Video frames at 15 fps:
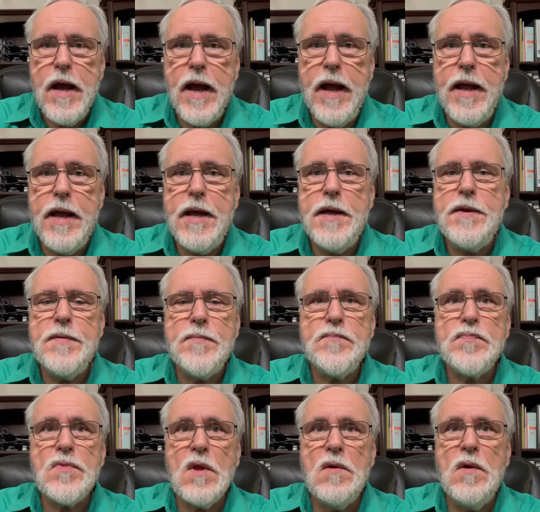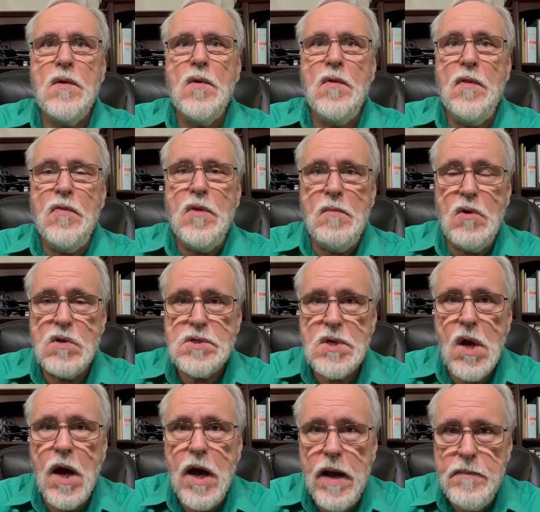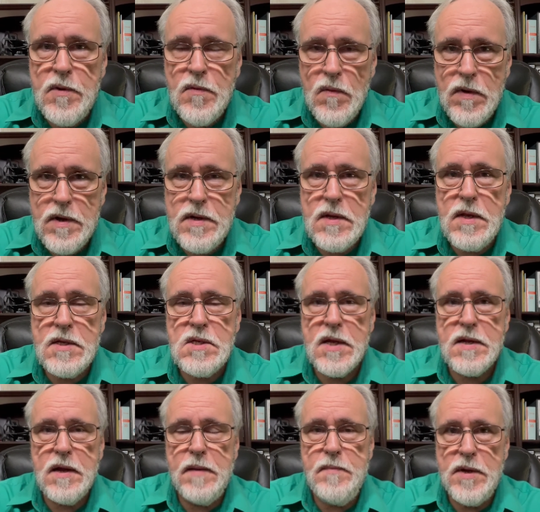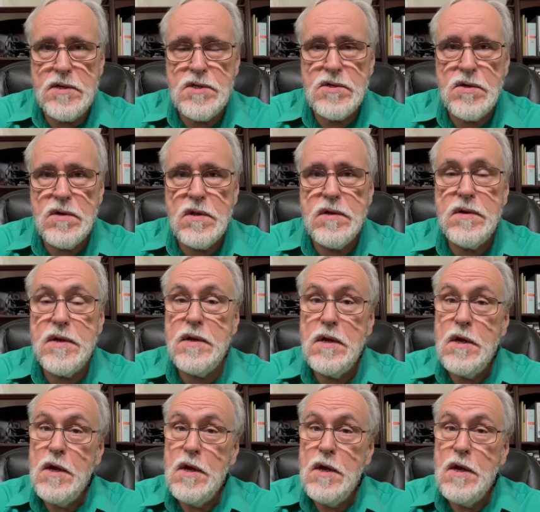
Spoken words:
And the most common one is, like I mentioned earlier,